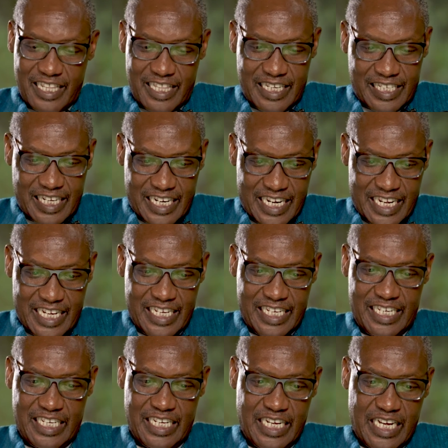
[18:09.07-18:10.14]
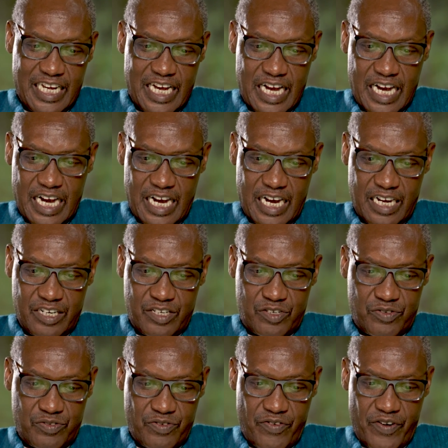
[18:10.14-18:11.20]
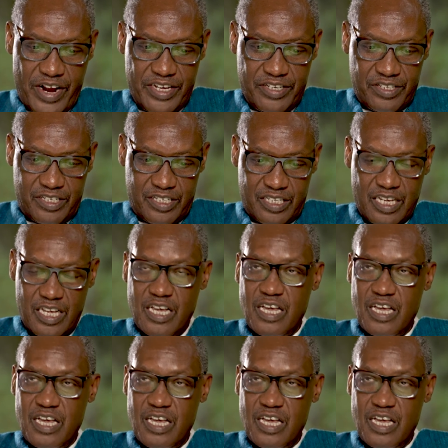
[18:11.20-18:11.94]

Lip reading: there's a need to raise